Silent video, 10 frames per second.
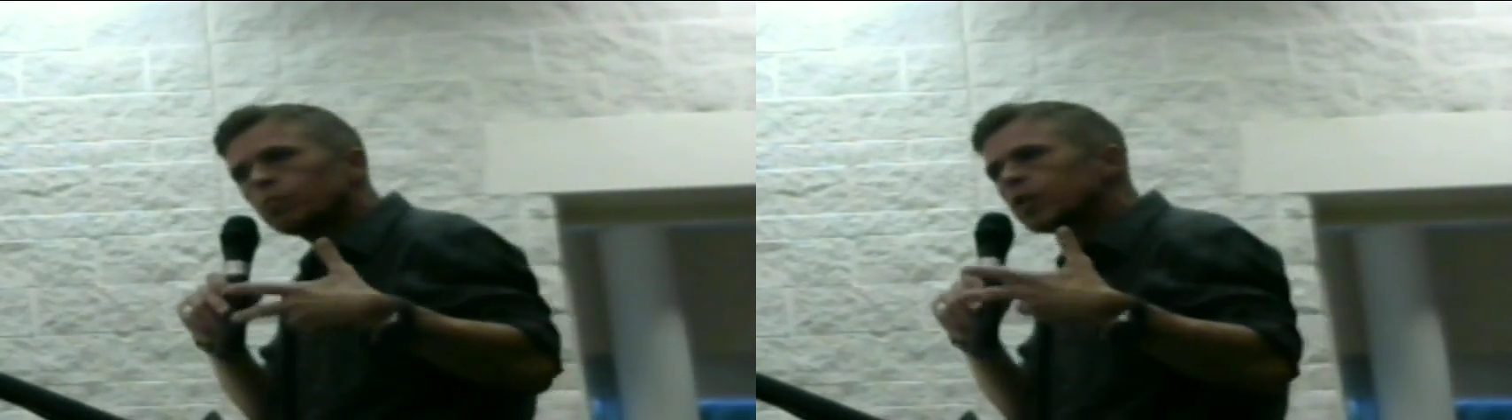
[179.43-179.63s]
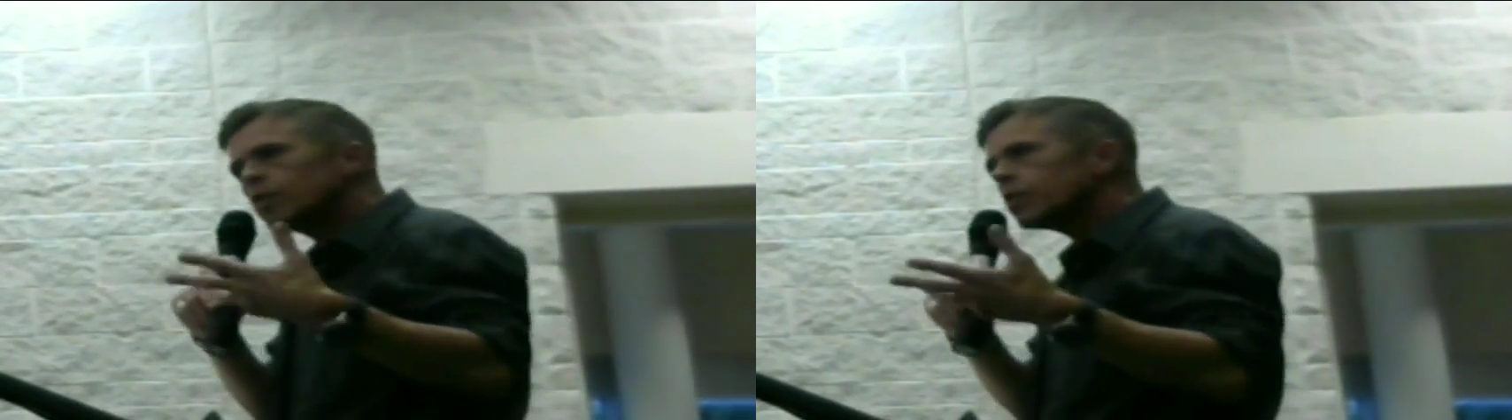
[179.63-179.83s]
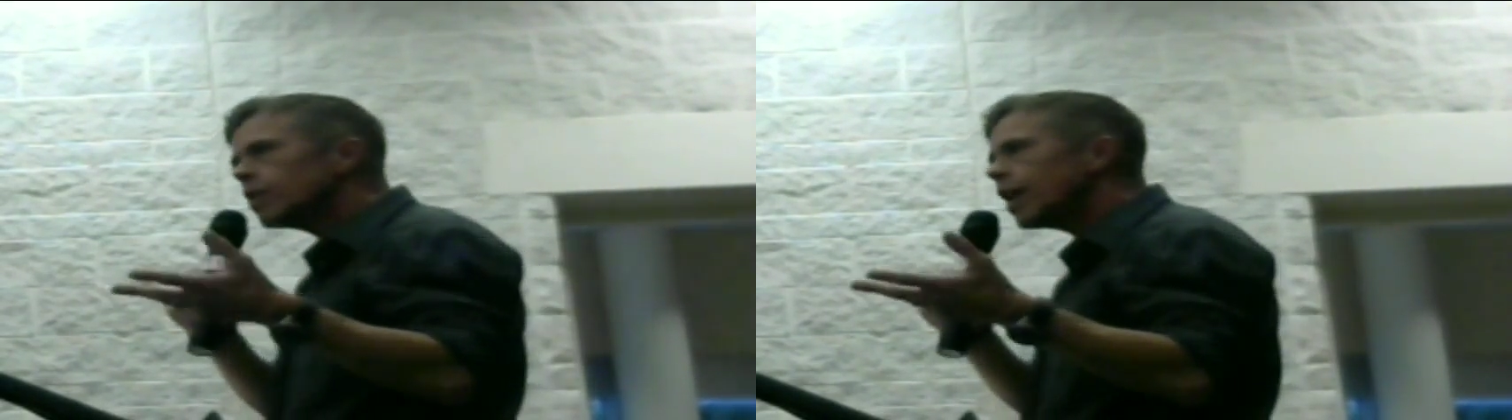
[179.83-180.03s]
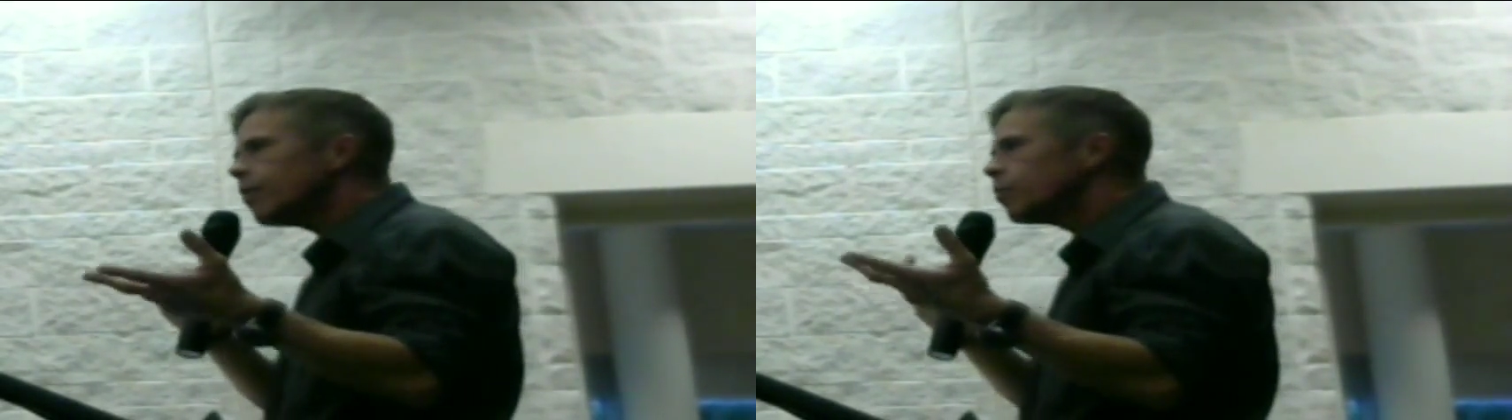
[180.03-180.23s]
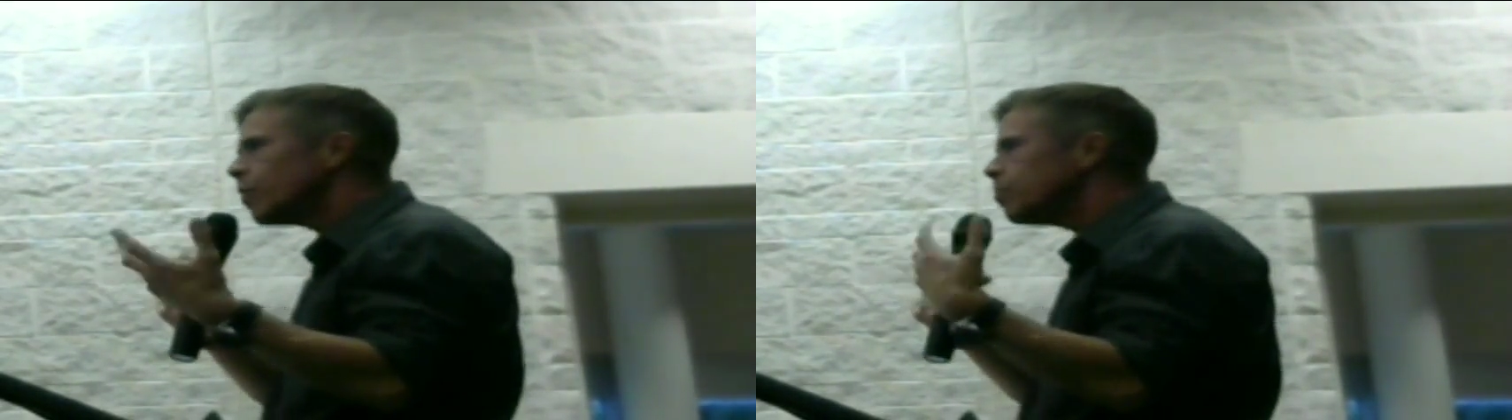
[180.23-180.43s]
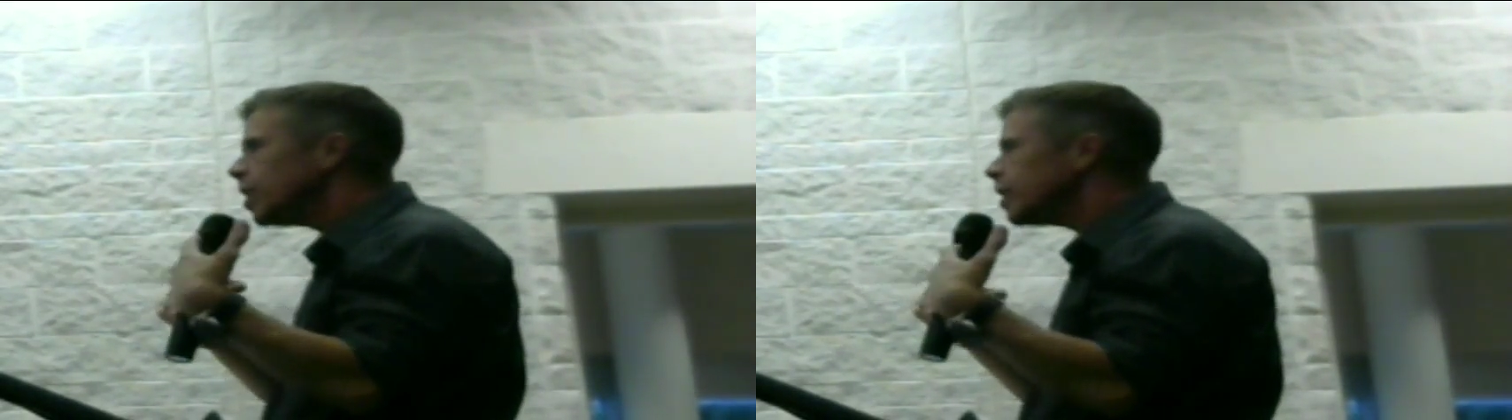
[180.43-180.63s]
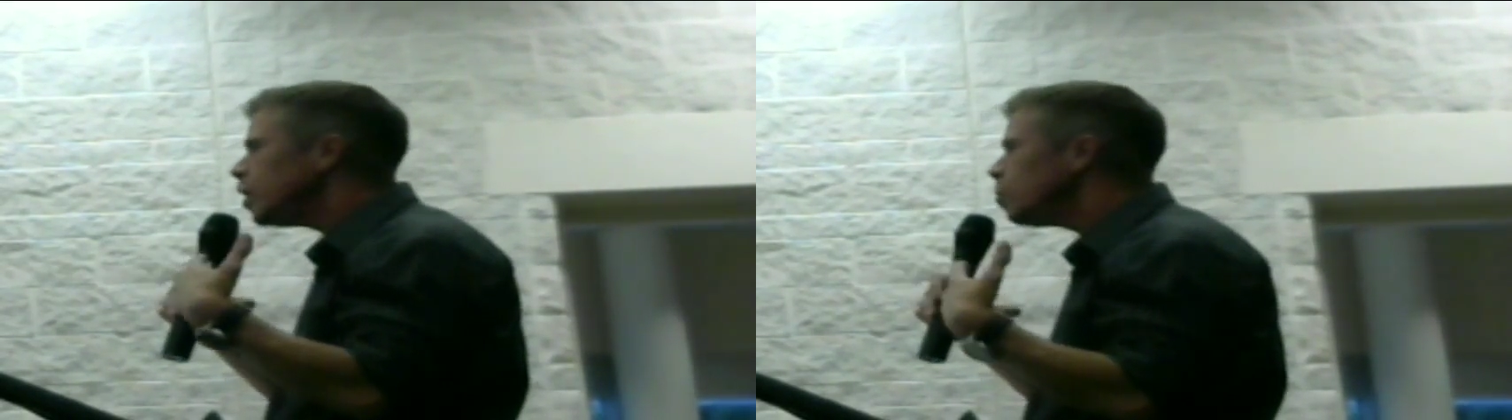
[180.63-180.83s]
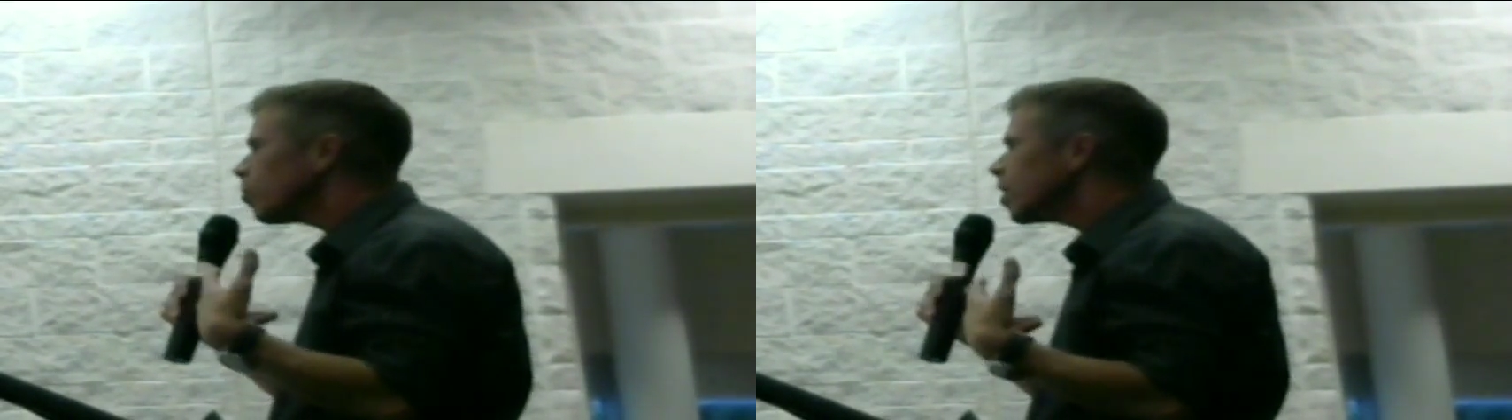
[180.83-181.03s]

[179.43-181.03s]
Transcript: which is to have maybe a deeper